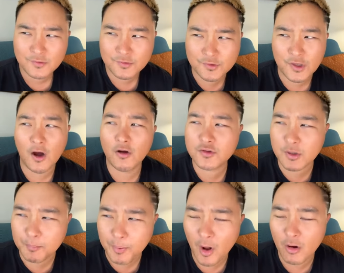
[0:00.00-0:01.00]
Saul
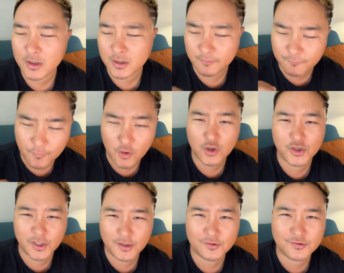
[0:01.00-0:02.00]
to Paul
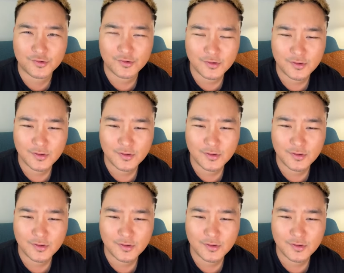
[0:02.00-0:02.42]
conversions,